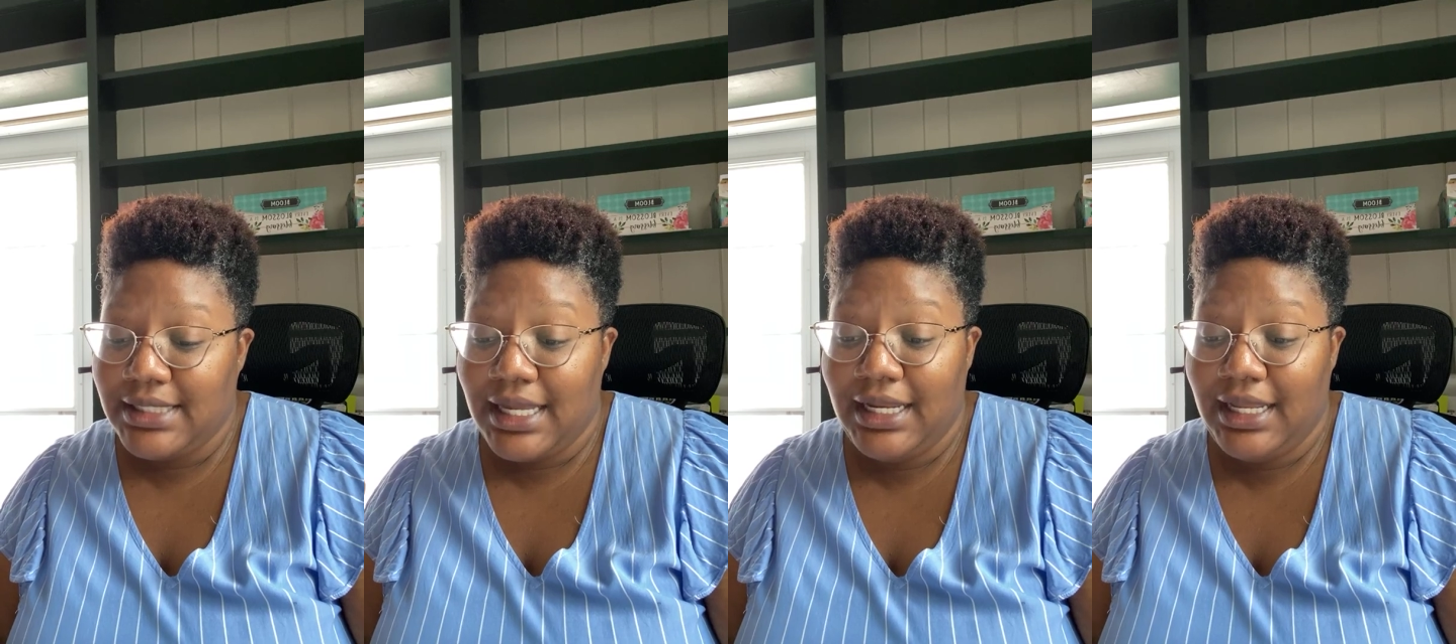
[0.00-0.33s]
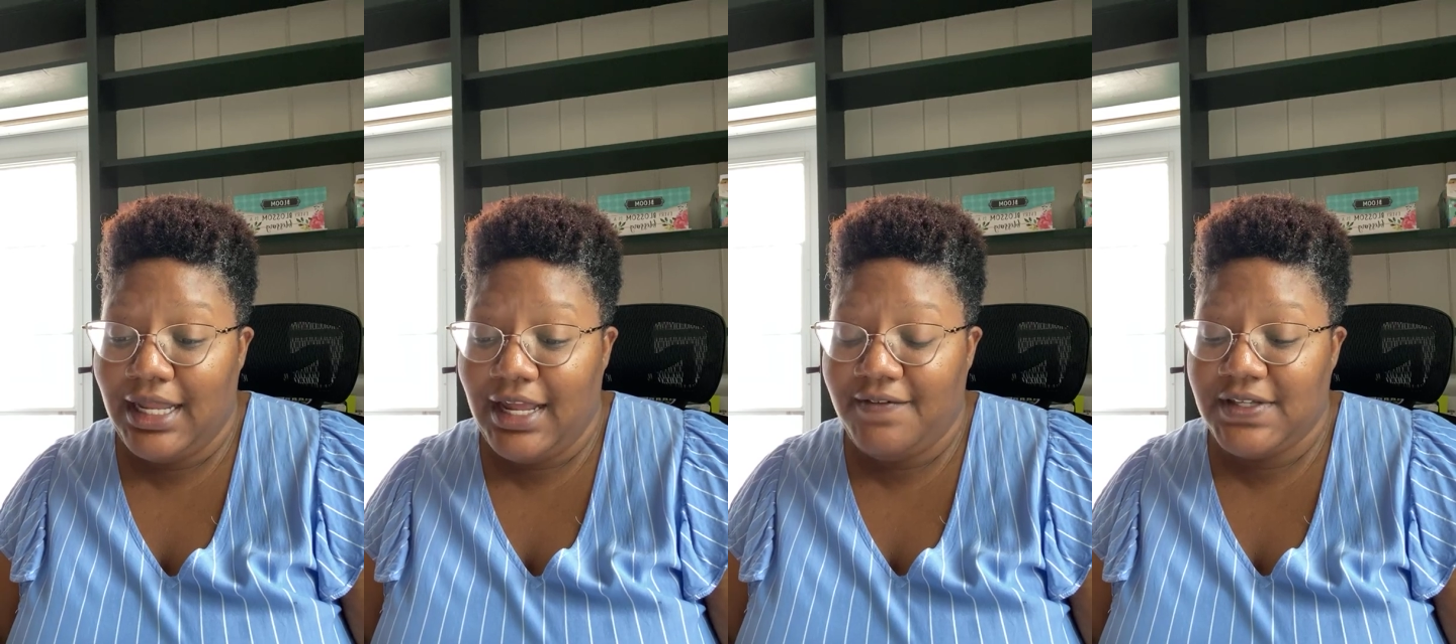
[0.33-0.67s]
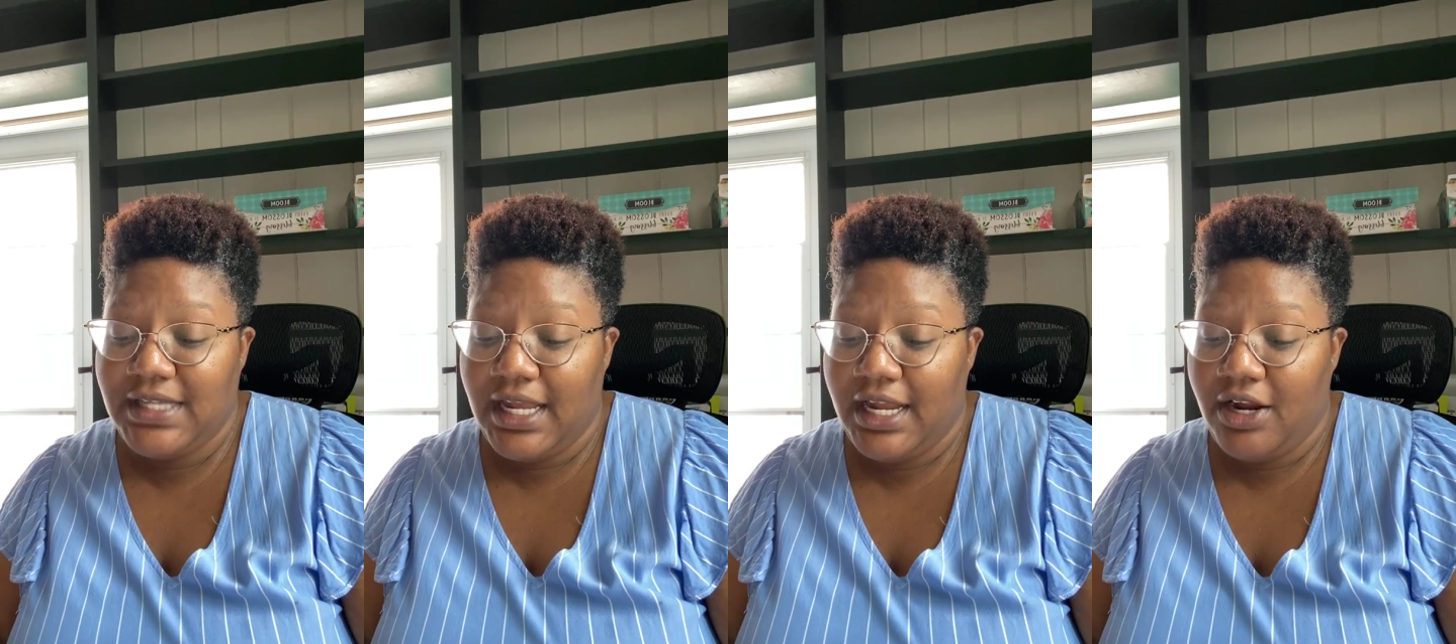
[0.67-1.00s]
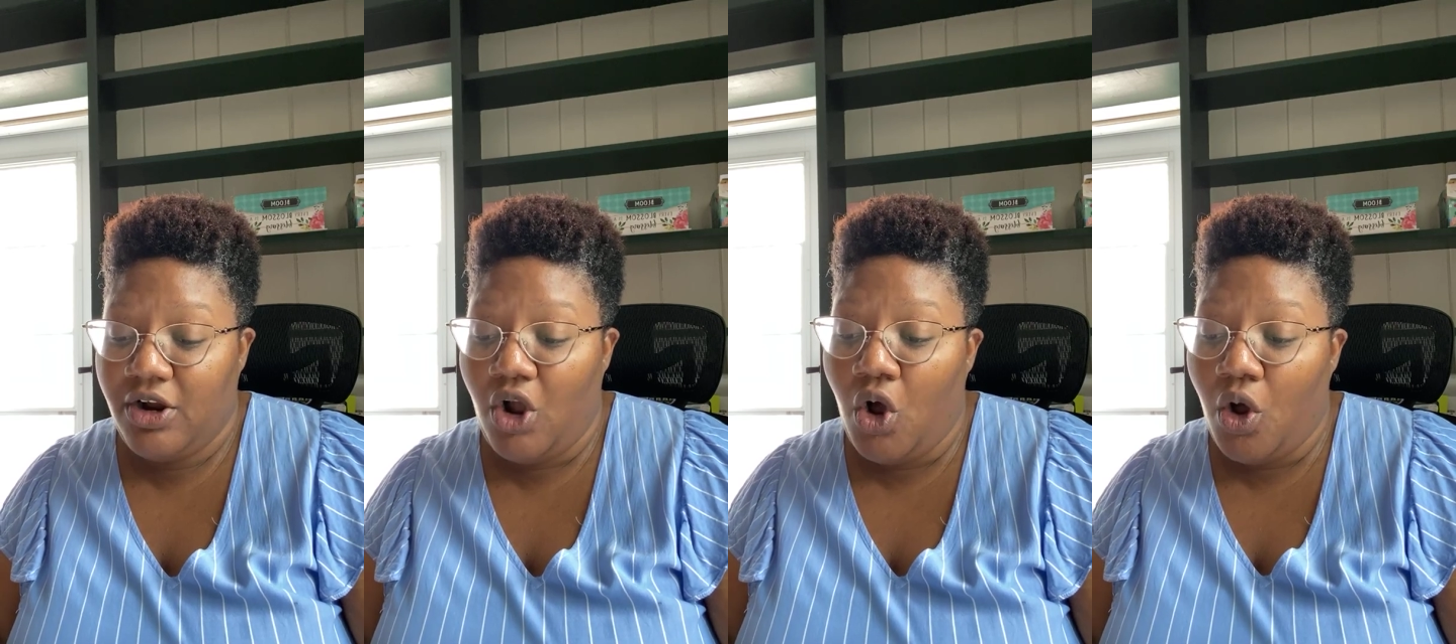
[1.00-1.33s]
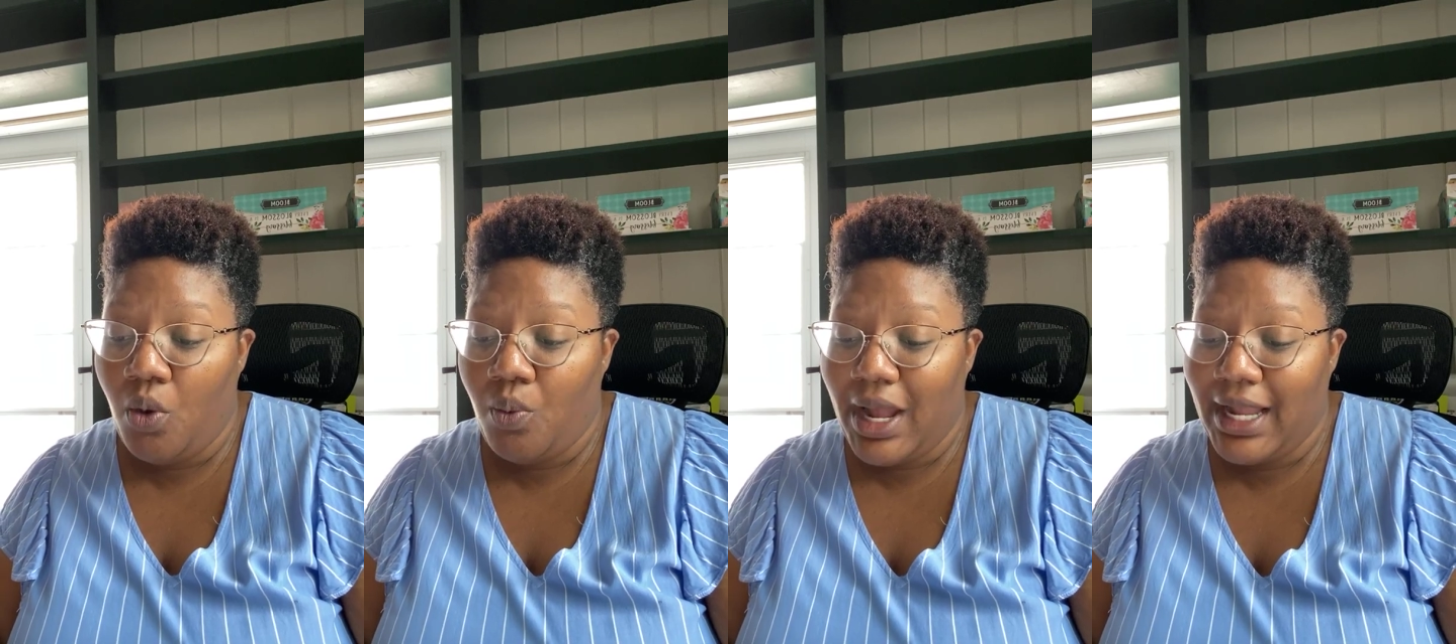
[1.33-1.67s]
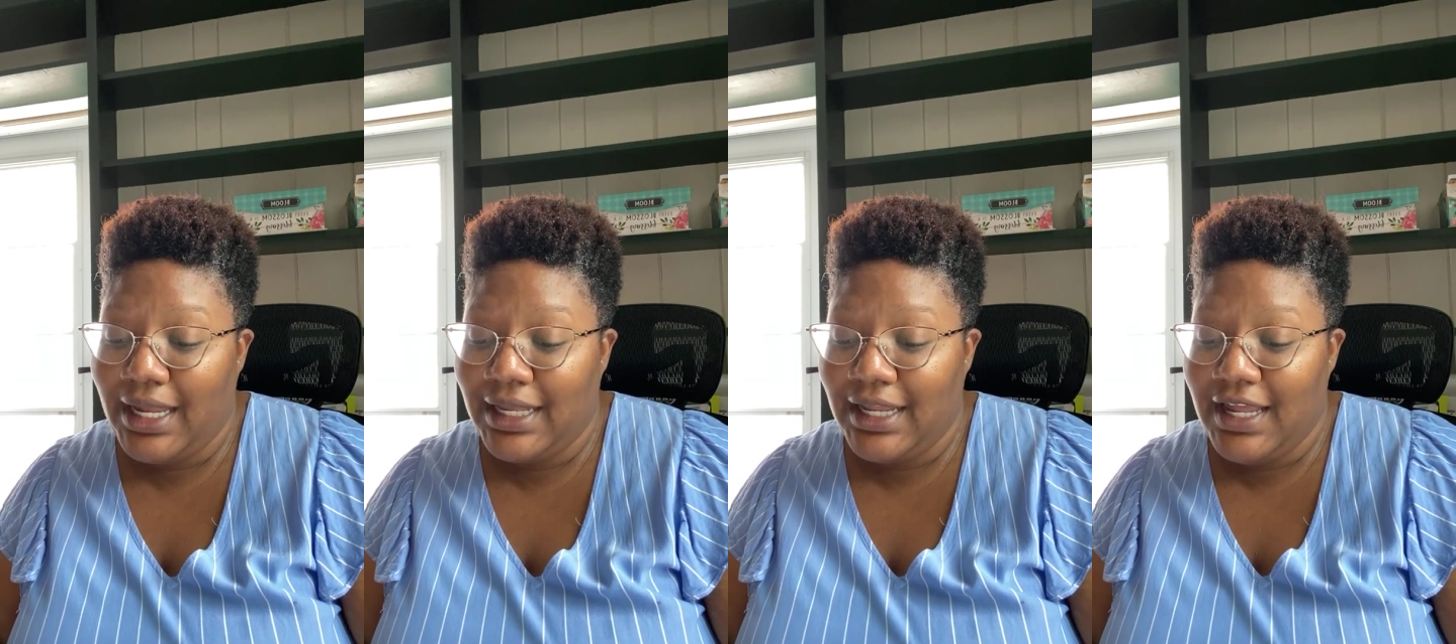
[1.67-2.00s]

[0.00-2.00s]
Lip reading: And then they even say here, all white and